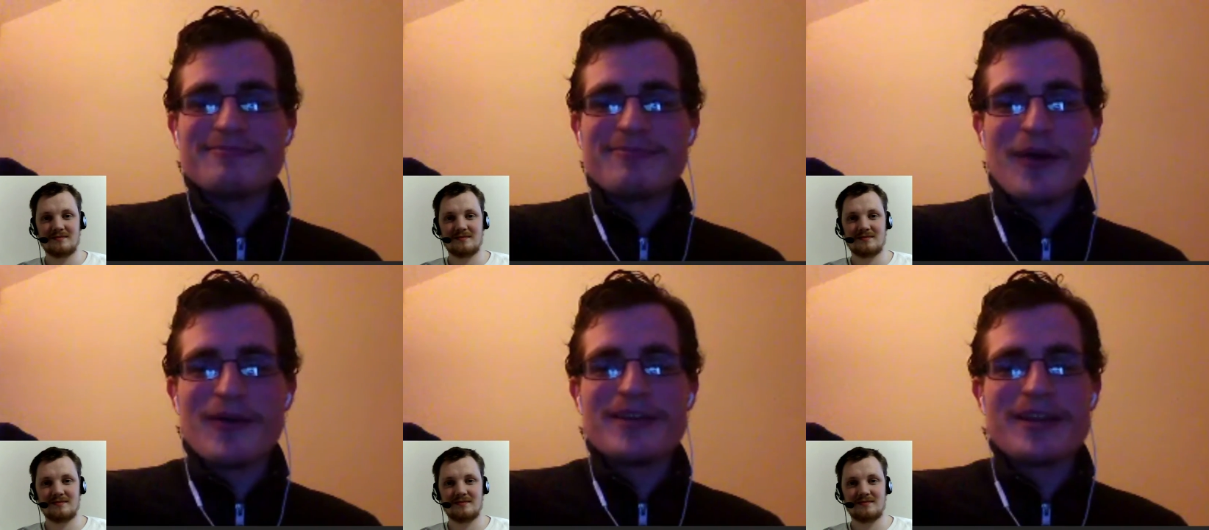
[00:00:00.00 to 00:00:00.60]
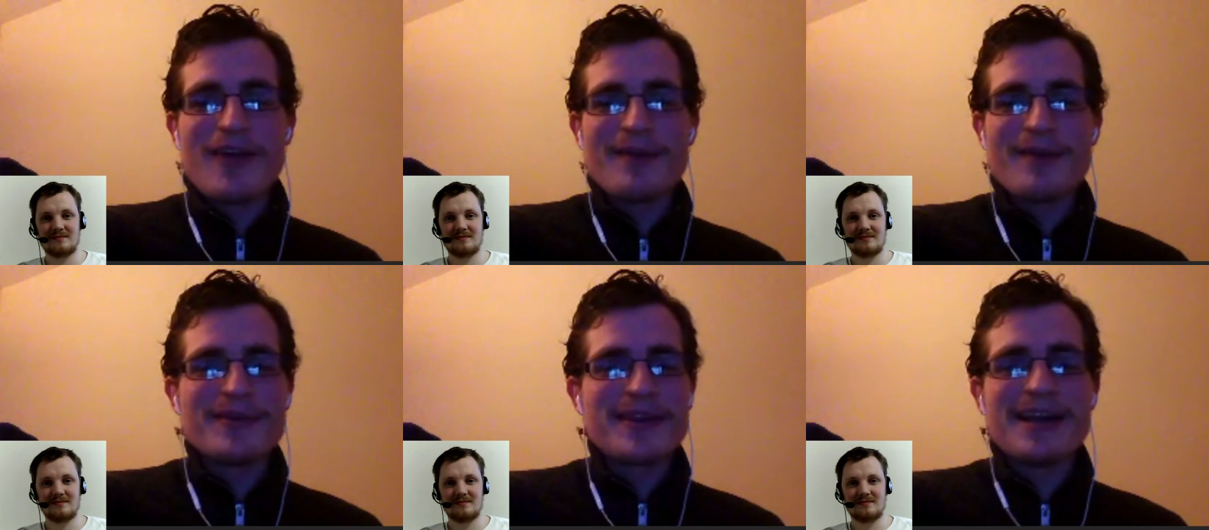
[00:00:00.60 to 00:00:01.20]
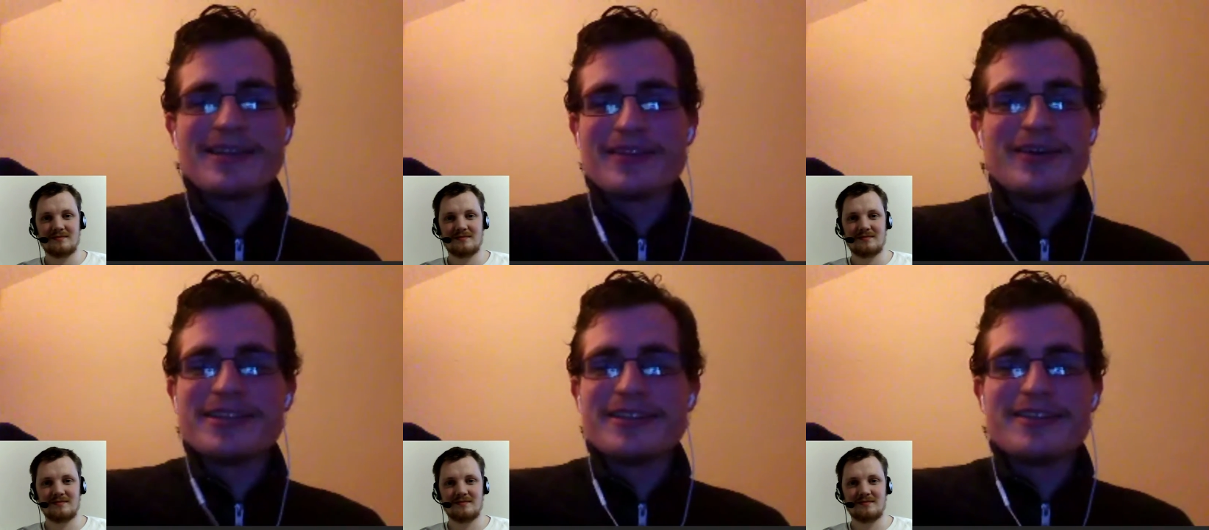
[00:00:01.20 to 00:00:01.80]
Speaker 1: pokey crap again. Like, is,
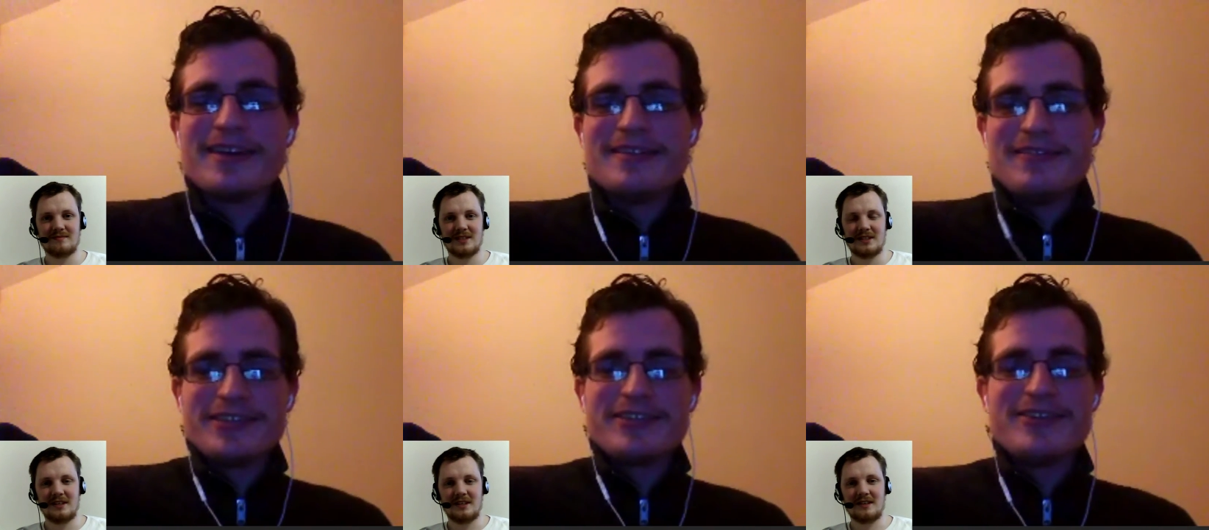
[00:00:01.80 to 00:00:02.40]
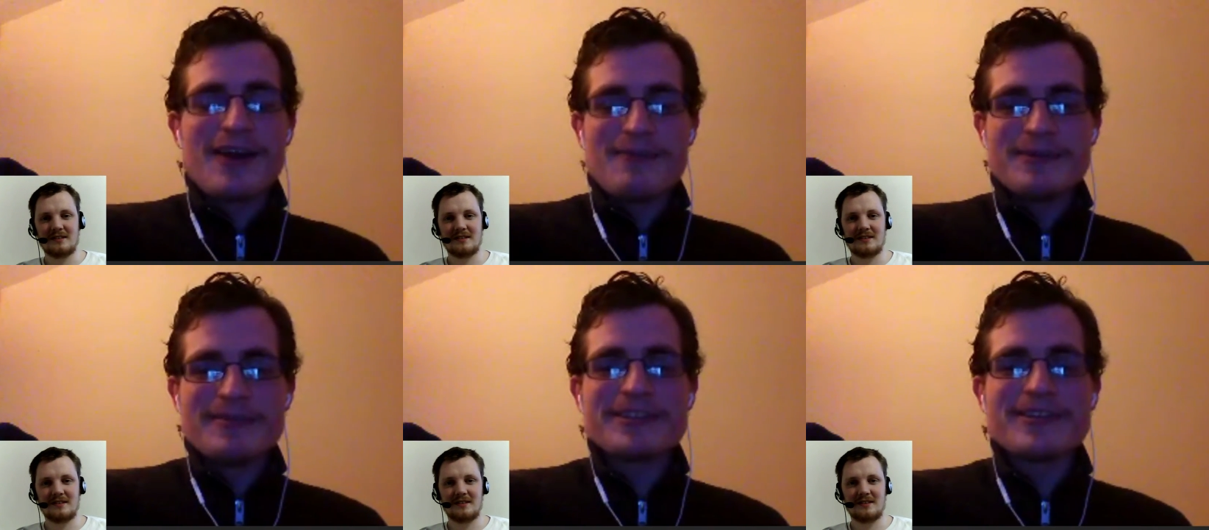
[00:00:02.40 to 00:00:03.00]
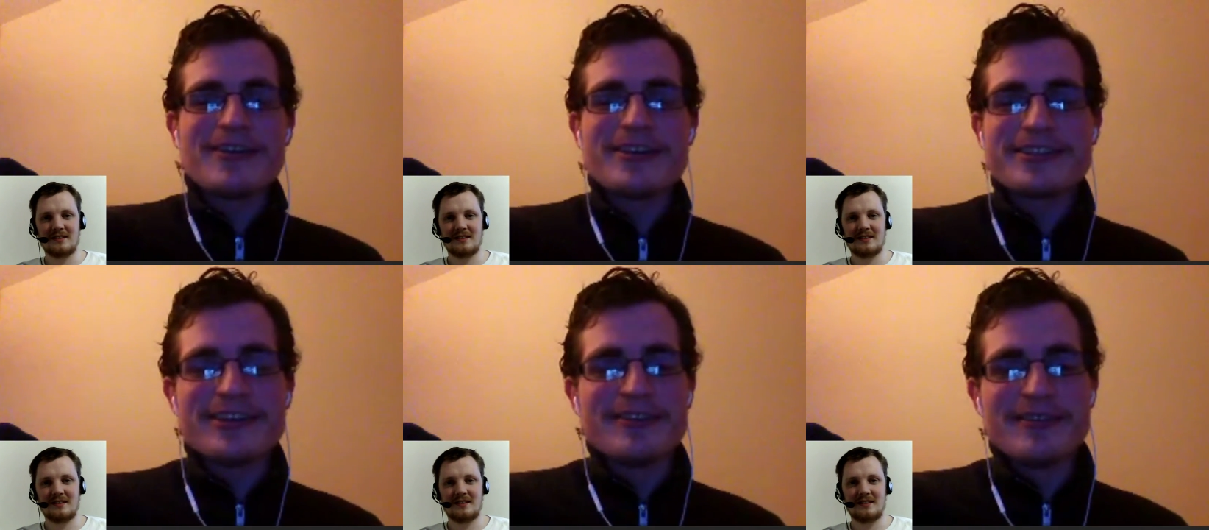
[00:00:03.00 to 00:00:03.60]
this dude, how much I just like this
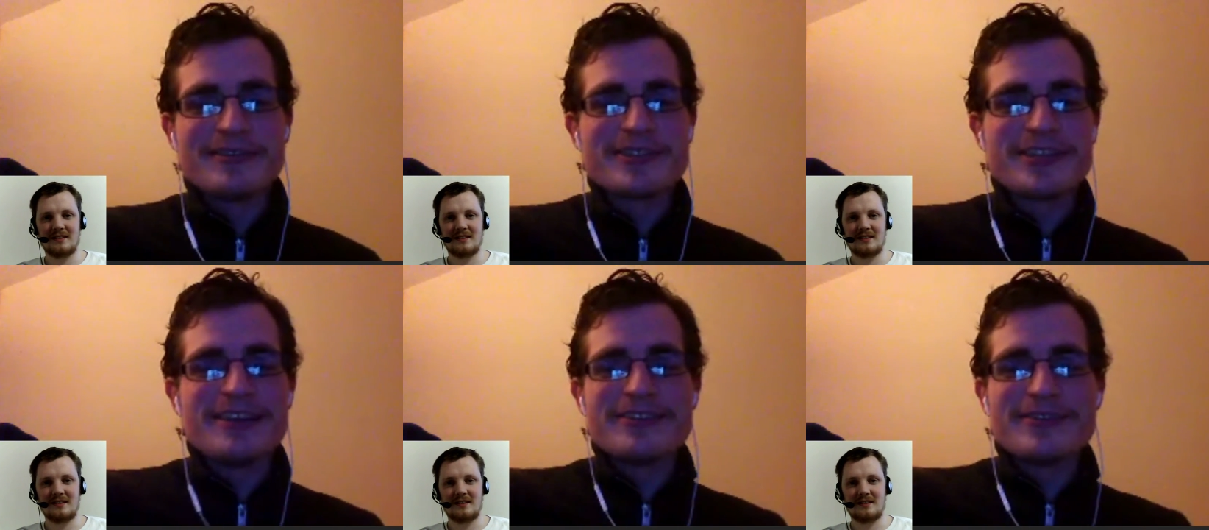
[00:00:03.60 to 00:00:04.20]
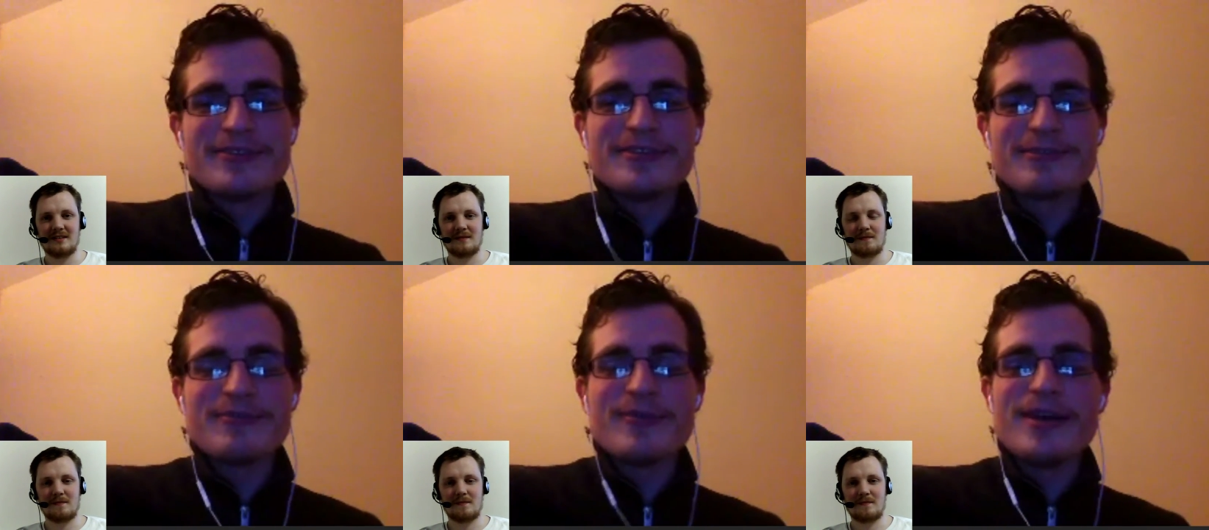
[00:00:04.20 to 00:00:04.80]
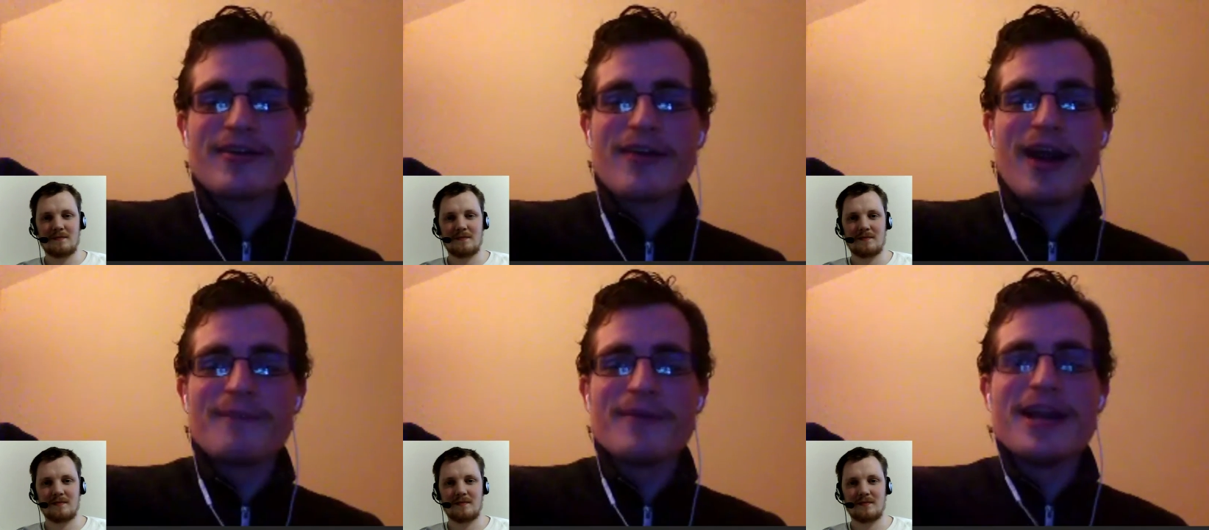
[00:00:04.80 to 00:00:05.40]
dude? And I'm saying all this weird crap,
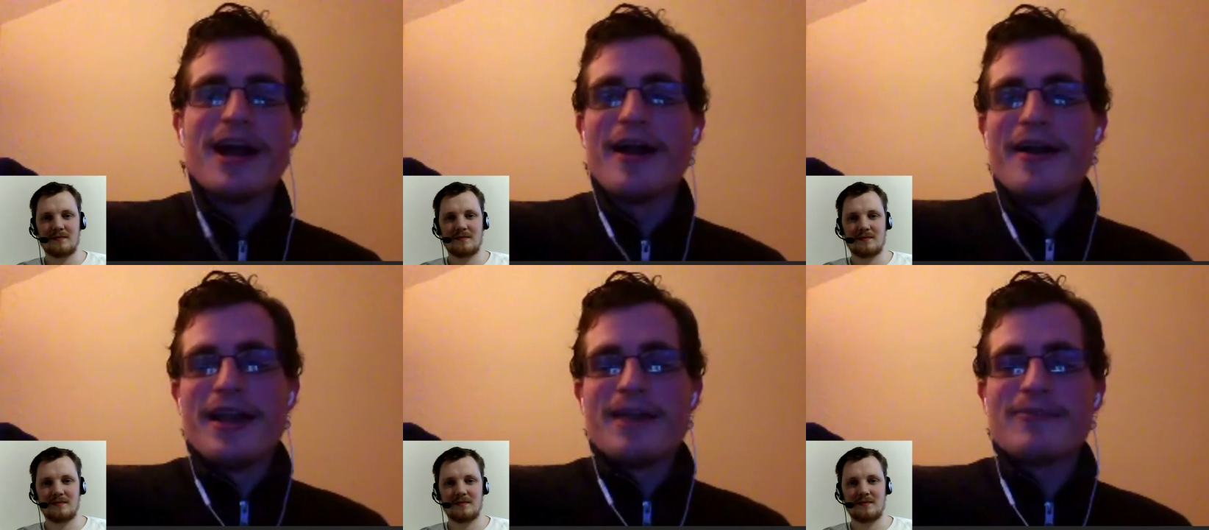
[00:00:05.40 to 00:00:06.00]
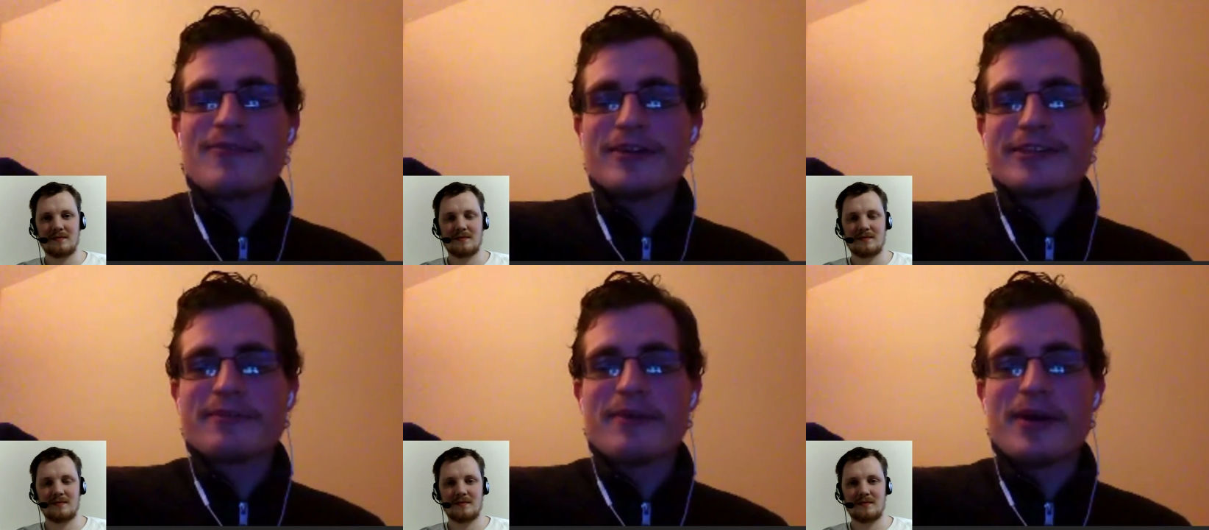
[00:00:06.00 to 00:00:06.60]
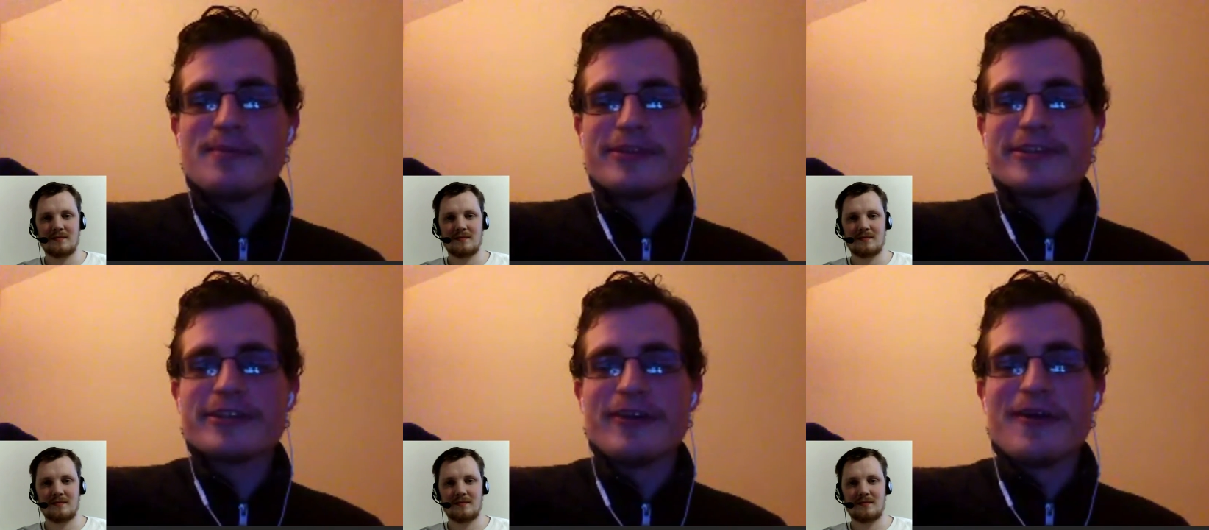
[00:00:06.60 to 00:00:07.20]
but yeah, he befriends some homeless dude.